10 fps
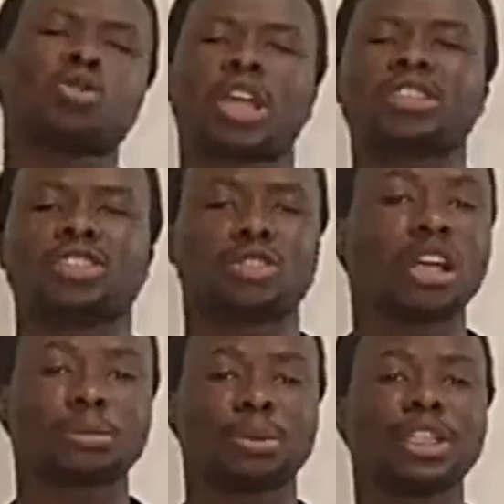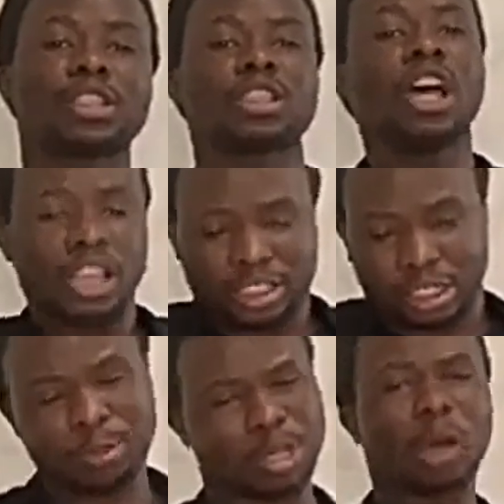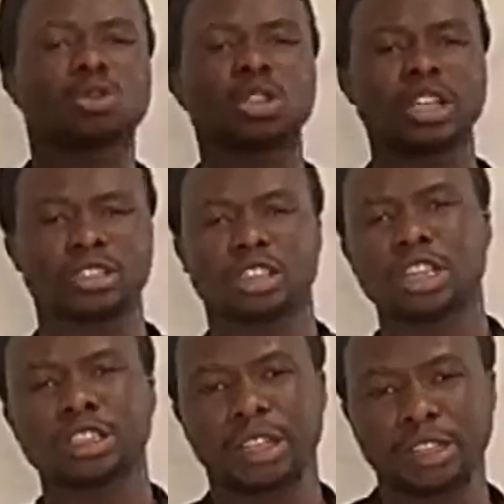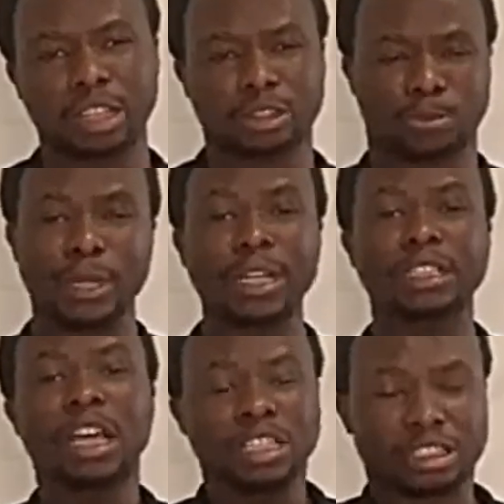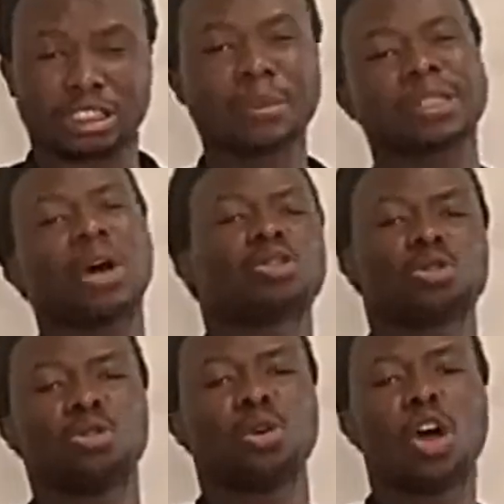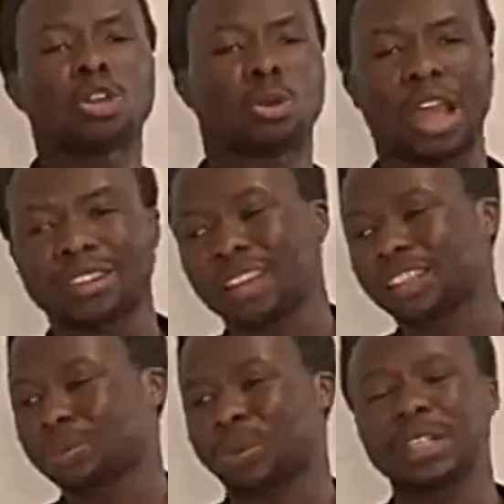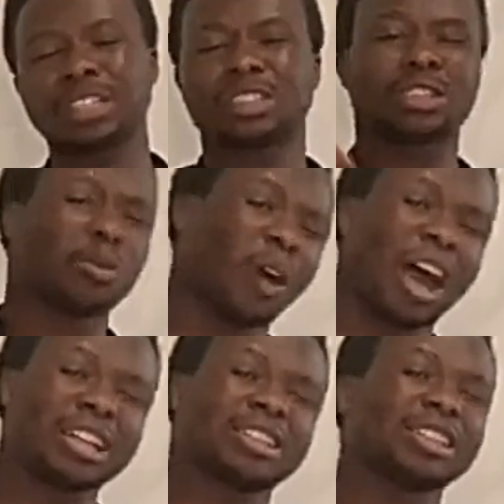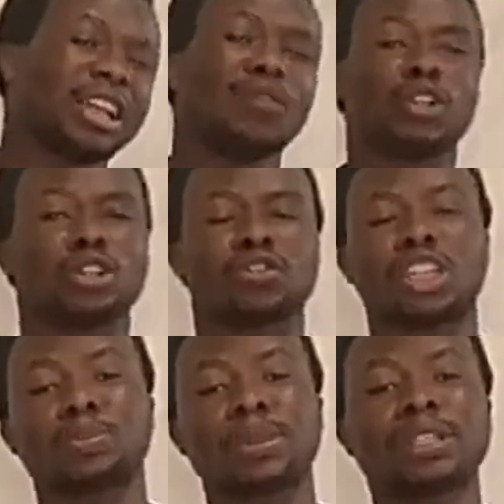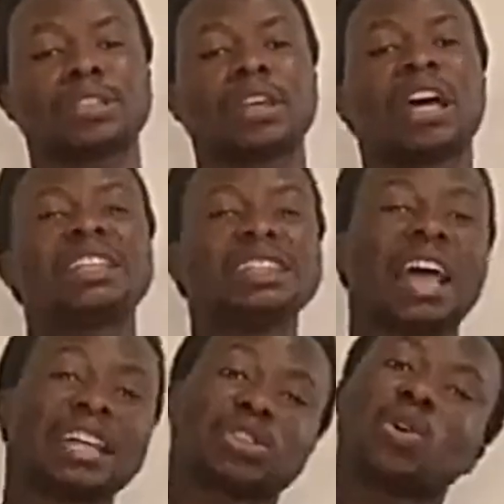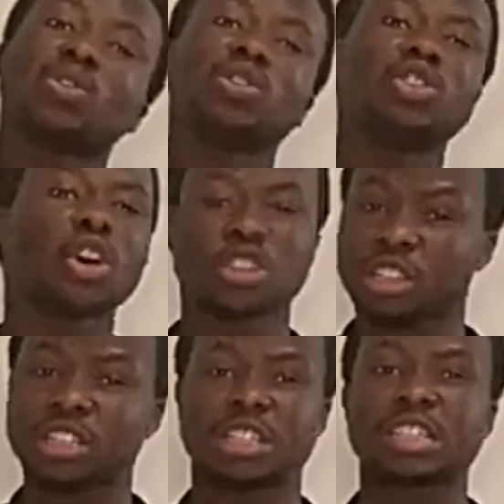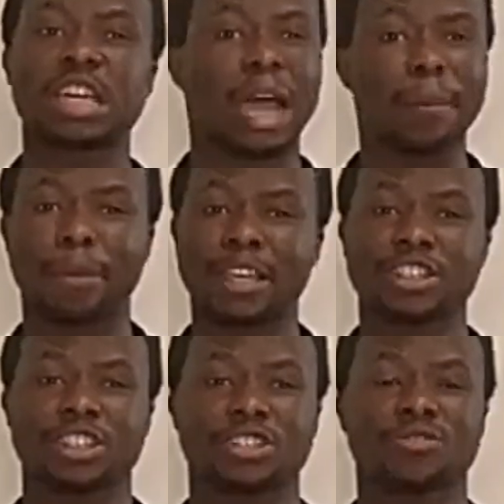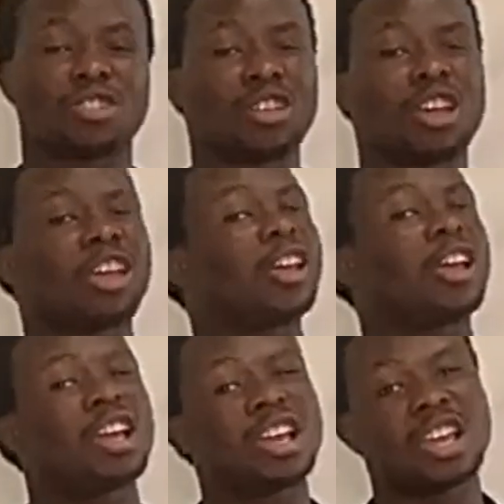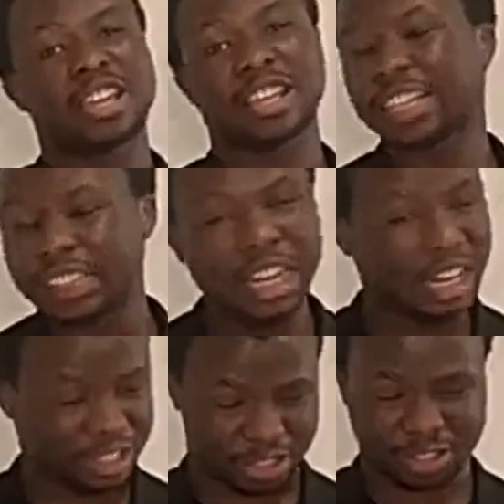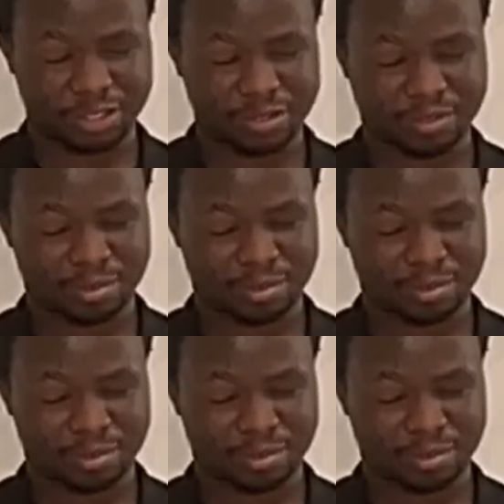how to get in the spirit, steps how to get in the spirit, steps how to enter the spirit, what levels of the spirit. That's all nonsense, garbage, irritancy.